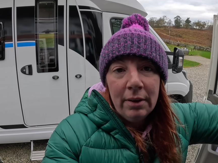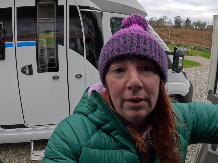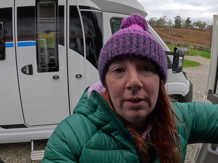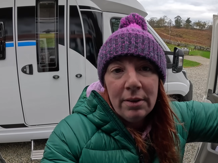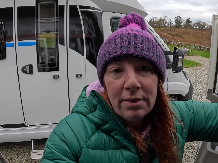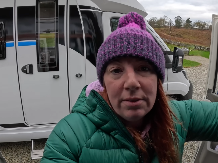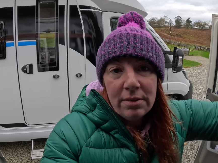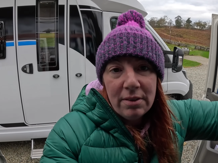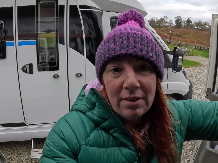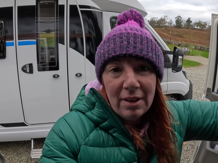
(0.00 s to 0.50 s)

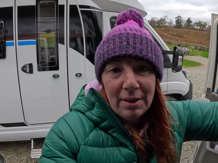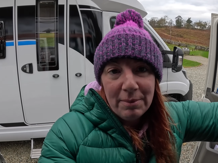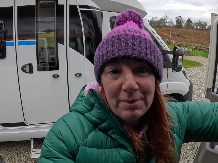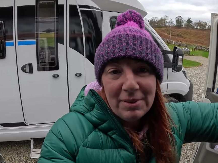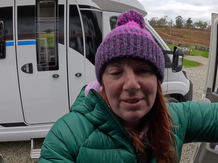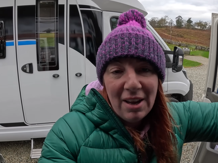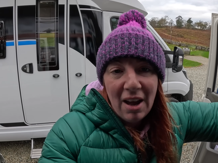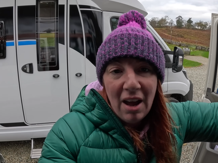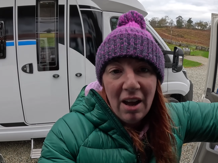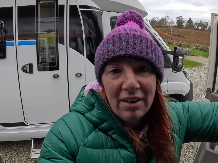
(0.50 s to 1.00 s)
So that was
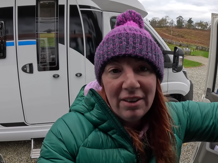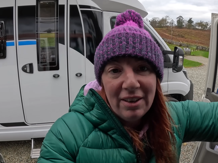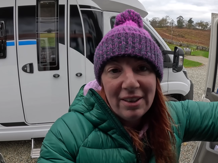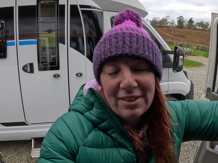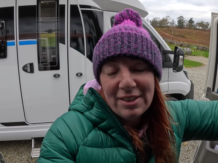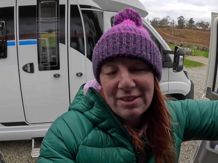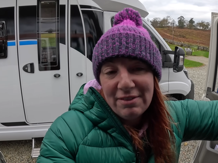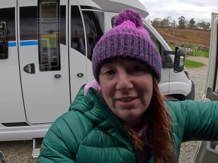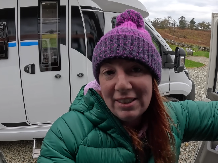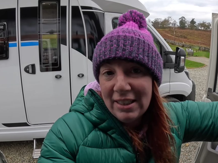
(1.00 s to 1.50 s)

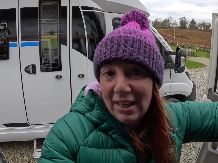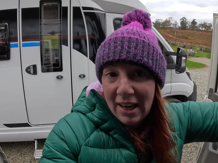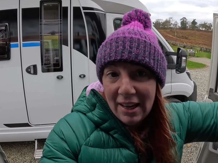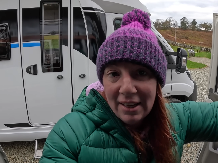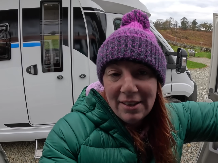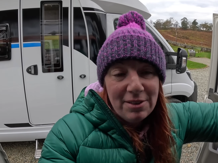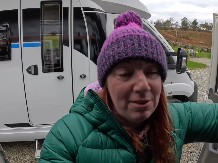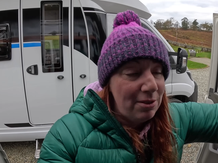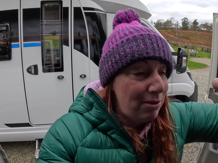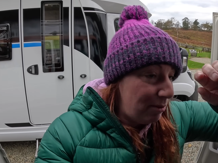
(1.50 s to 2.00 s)
Carnassary
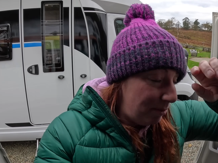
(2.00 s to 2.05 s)
Castle,